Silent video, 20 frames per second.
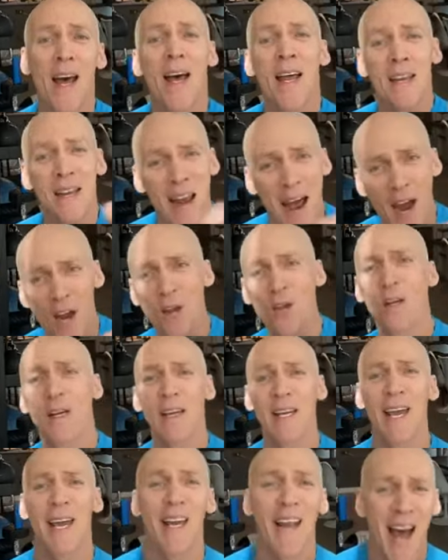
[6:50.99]
Now you're gonna
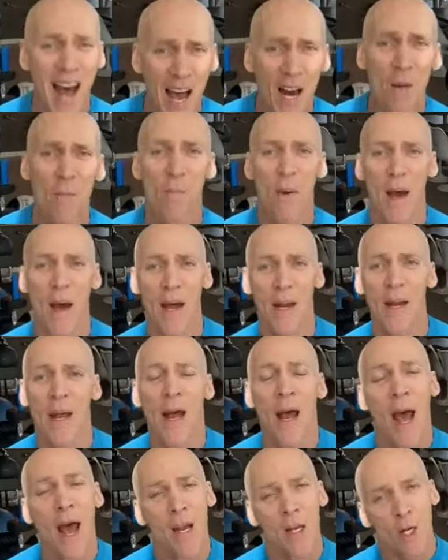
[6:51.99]
get out of bed
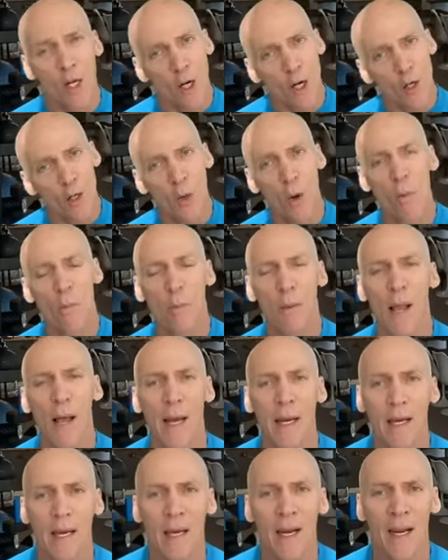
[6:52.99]
and you're gonna do a plank.